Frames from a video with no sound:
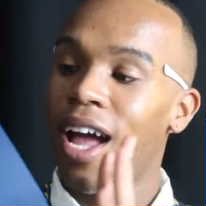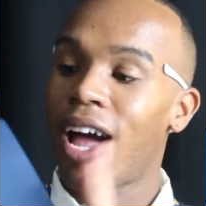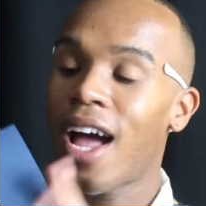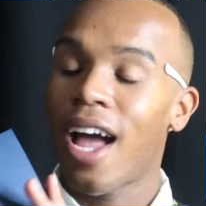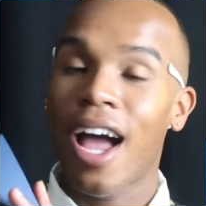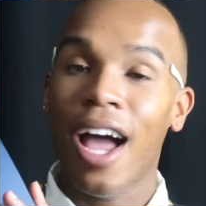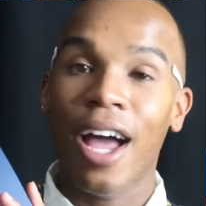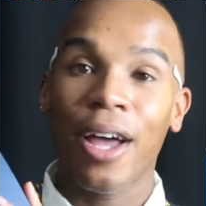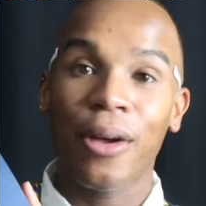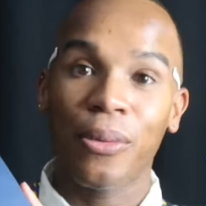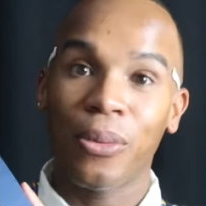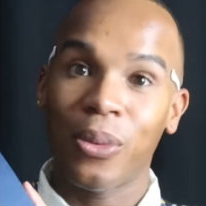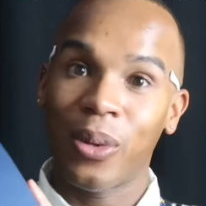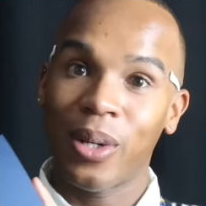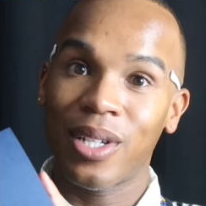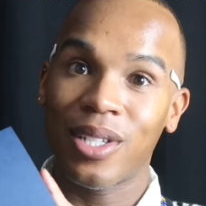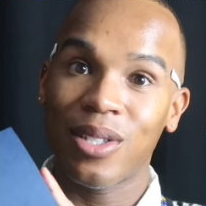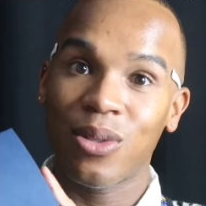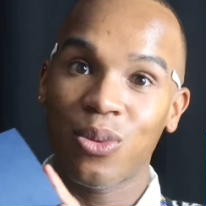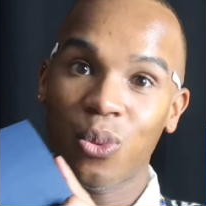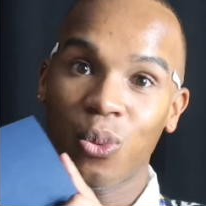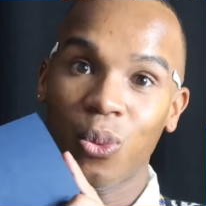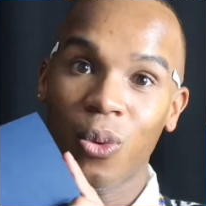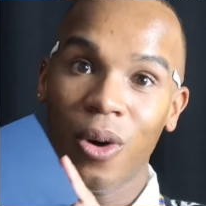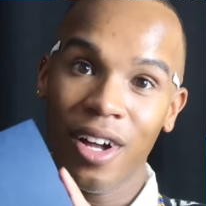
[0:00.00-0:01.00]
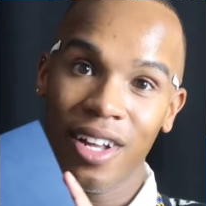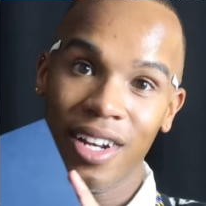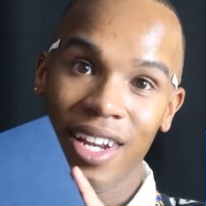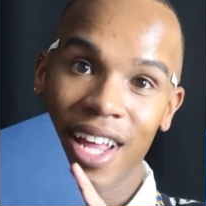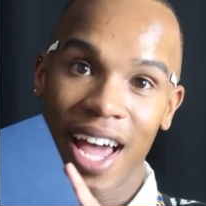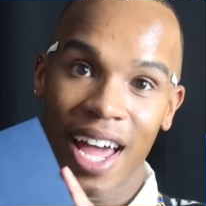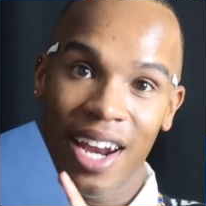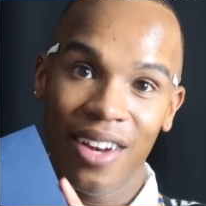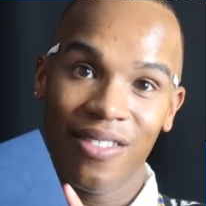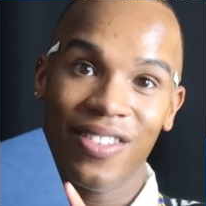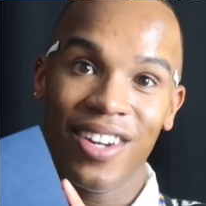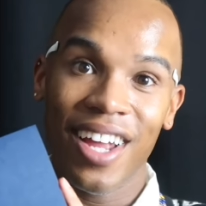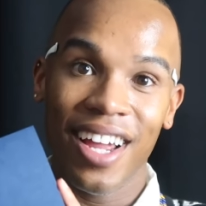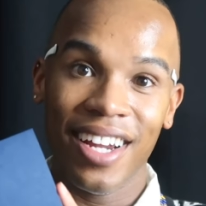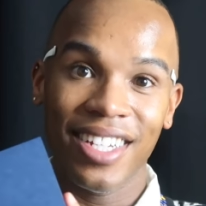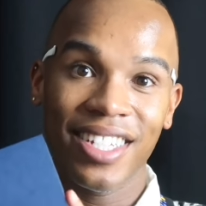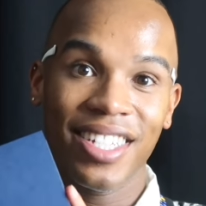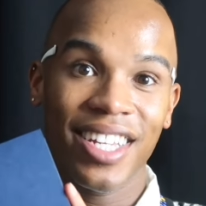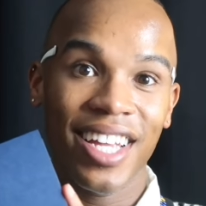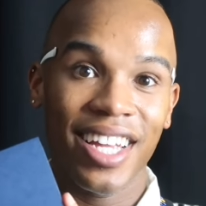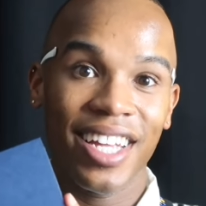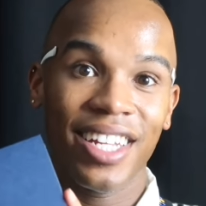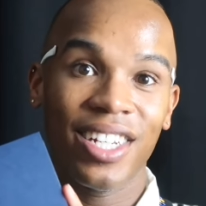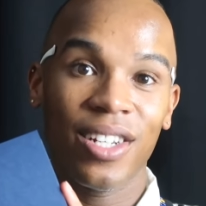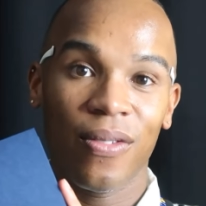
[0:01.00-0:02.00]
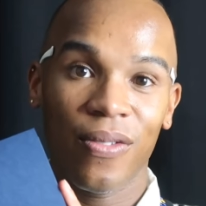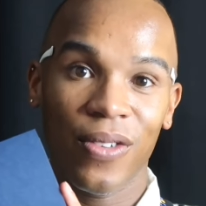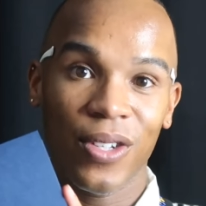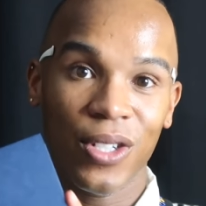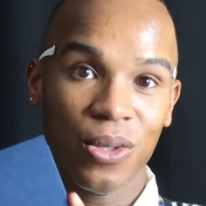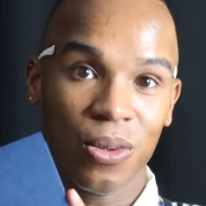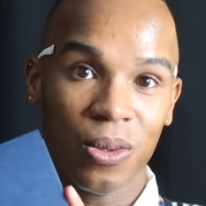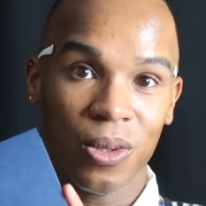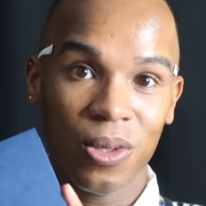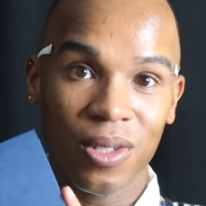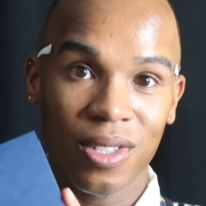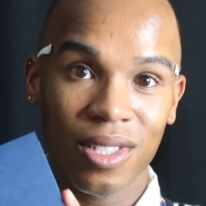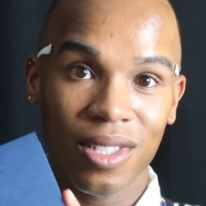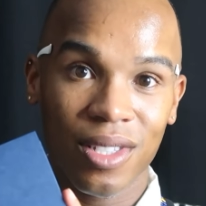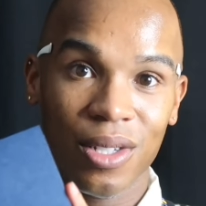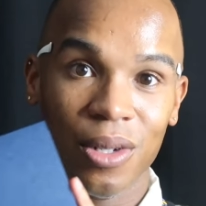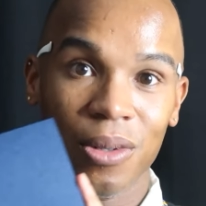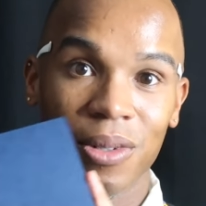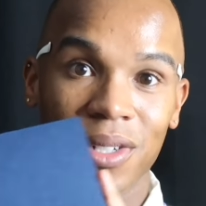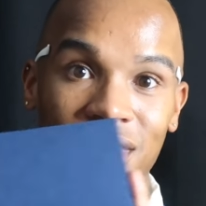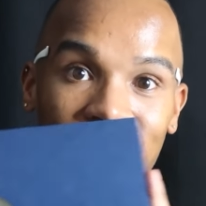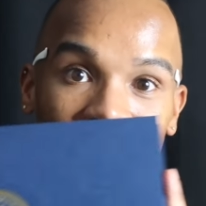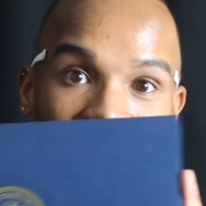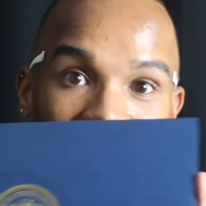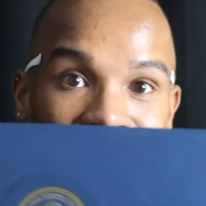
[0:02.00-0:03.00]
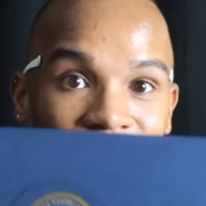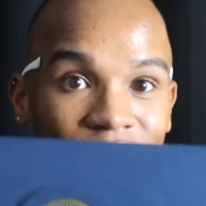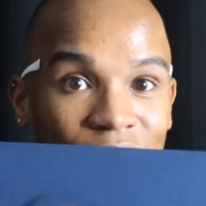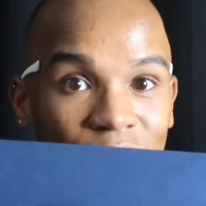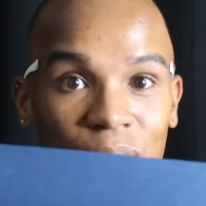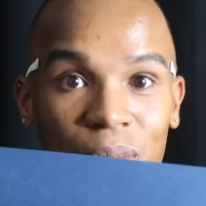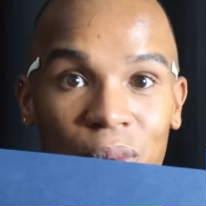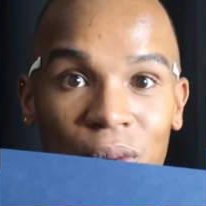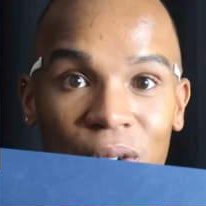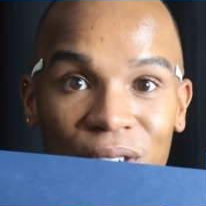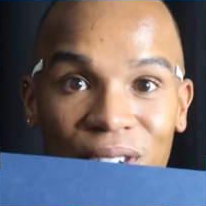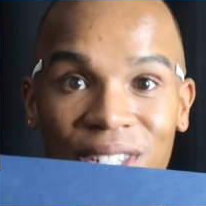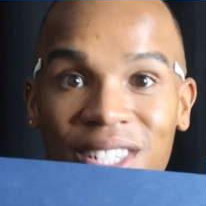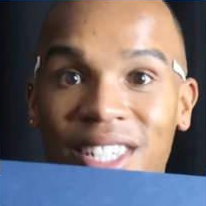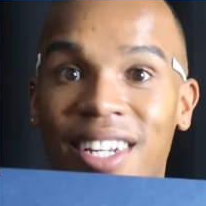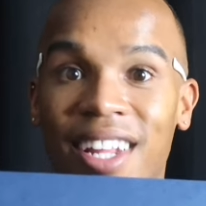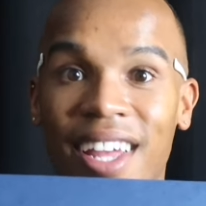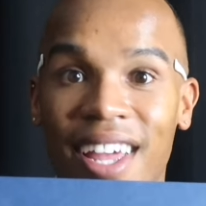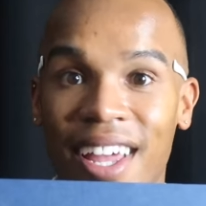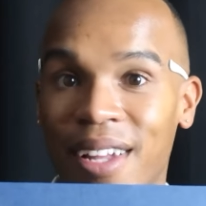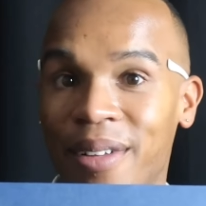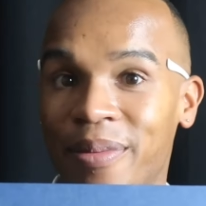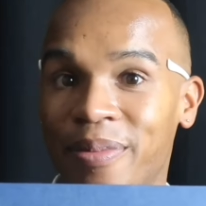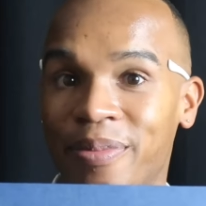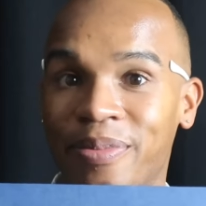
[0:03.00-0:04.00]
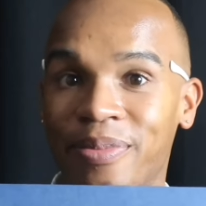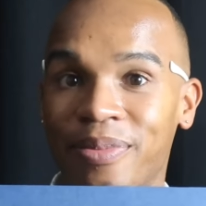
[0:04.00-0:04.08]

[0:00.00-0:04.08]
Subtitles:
I was one out of 98 individuals to receive this award today.